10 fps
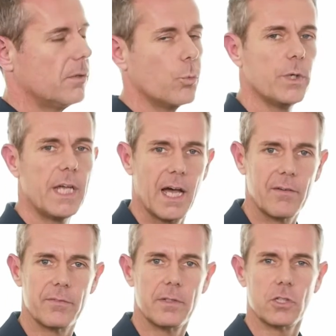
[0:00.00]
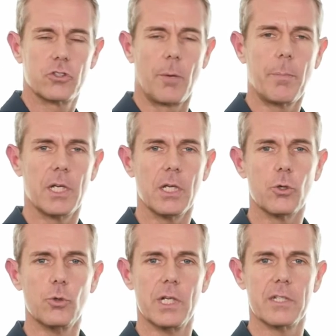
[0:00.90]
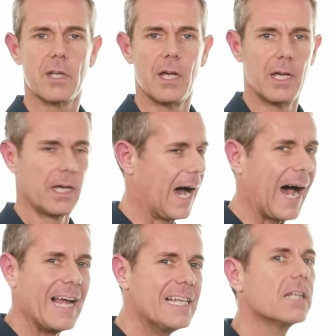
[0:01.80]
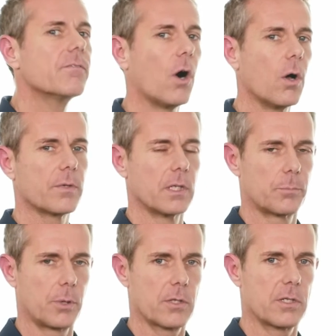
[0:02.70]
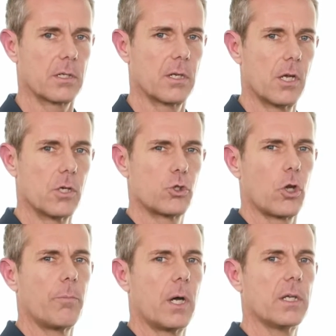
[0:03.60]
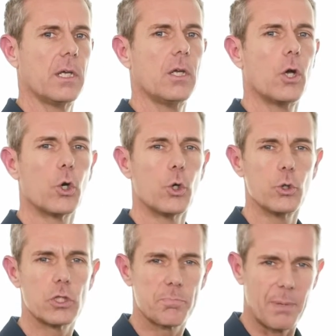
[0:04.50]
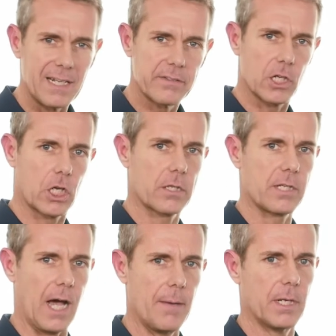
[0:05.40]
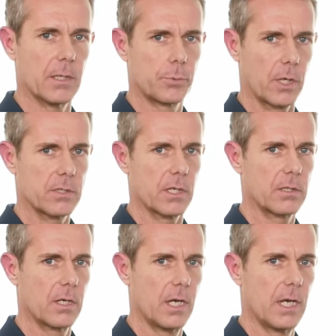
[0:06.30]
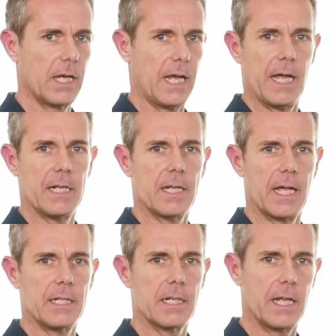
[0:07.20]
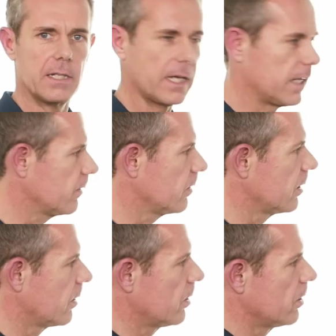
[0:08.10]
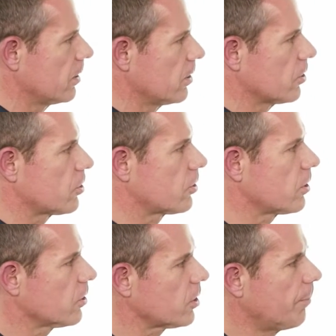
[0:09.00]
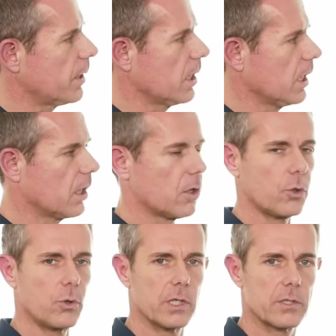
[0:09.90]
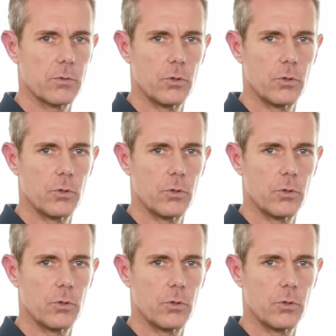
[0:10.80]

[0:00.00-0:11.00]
we have somebody who is highly involved in the project, somebody who spends a lot of time in the project, and somebody here who is